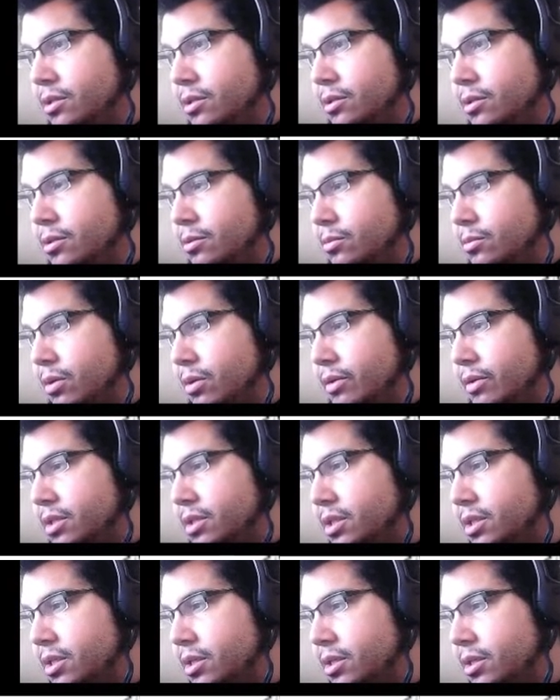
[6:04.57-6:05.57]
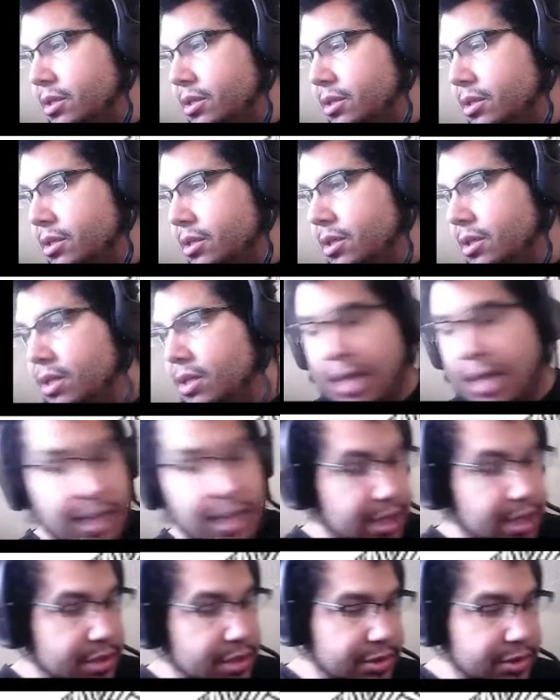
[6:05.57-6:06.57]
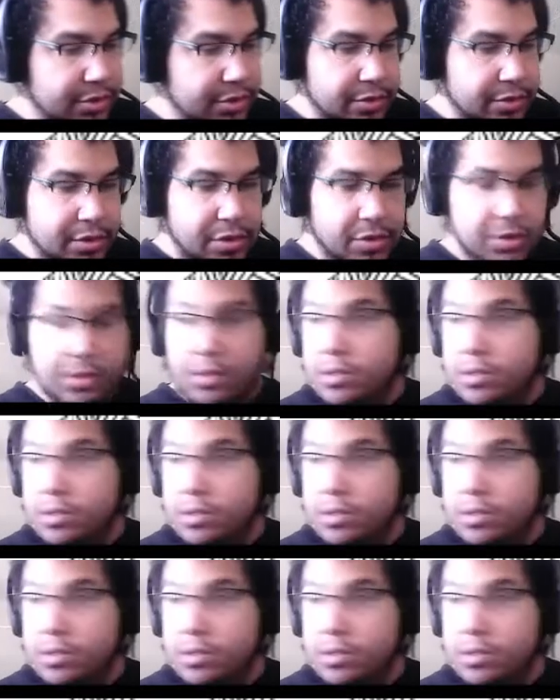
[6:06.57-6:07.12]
where is it? Control.